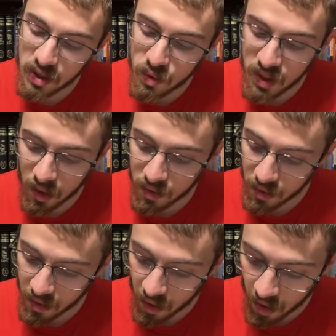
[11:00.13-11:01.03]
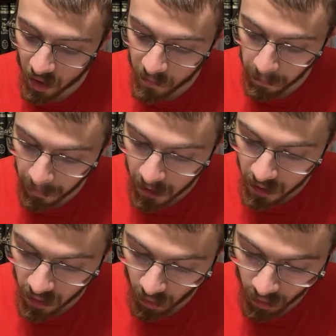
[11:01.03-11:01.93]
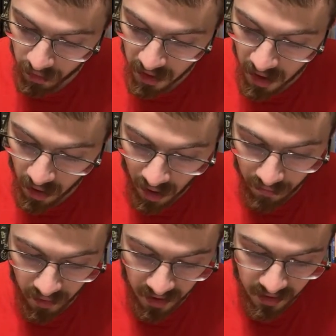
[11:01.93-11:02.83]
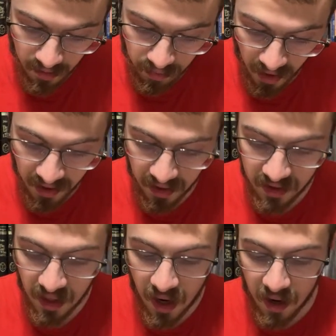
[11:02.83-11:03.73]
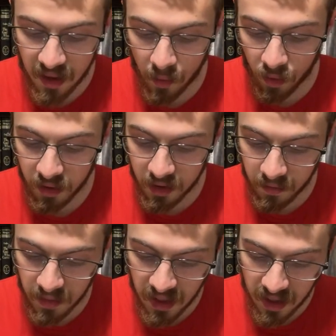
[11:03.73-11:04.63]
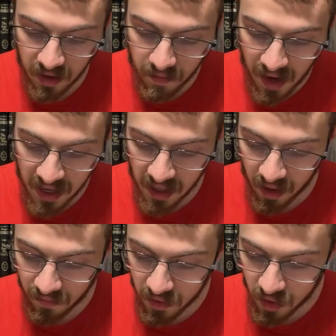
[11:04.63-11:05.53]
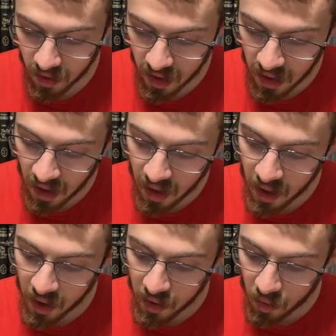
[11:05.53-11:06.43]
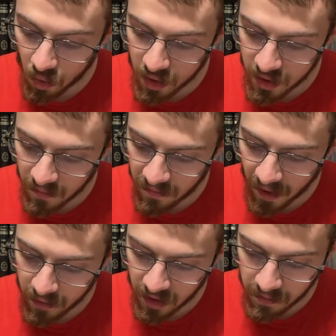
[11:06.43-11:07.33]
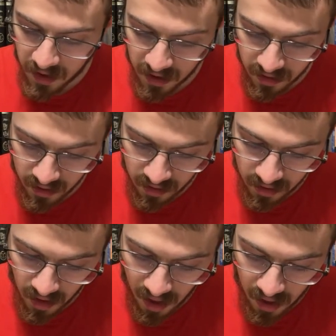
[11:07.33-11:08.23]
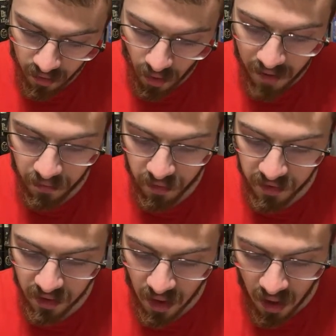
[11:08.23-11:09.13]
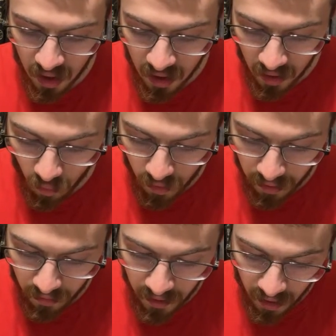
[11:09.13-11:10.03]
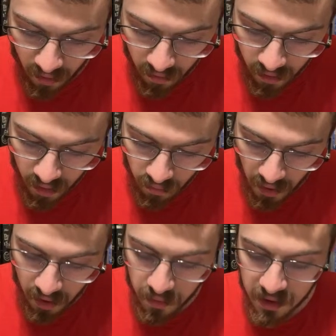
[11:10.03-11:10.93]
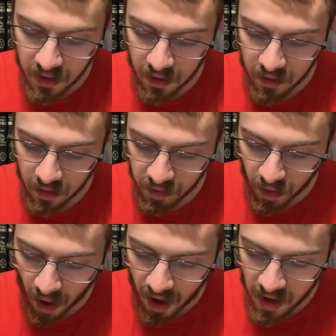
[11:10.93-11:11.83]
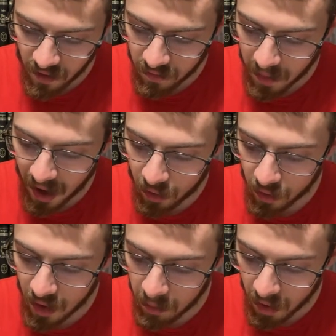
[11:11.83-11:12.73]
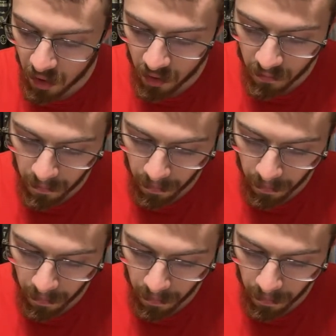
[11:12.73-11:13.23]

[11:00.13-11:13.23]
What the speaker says: shelter the car, nor the coverings and blankets that were to be the bedding of the journey, nor some fowling pieces and rifles, with their requisite supply of powder and ball.